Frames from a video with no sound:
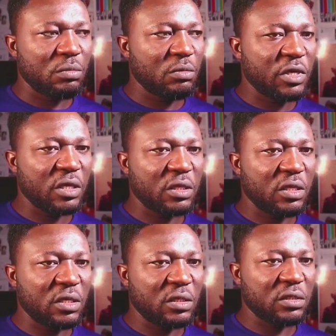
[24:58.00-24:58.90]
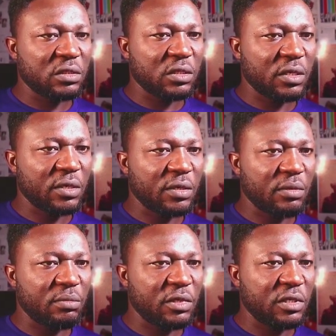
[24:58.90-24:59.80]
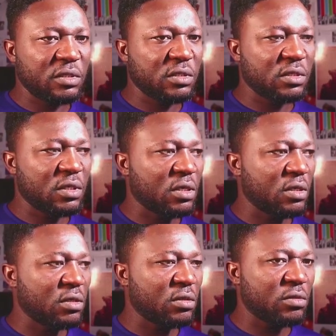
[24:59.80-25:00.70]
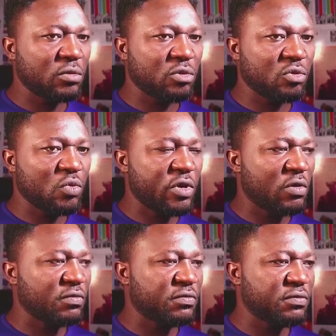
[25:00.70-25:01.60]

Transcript: make this let's say 12.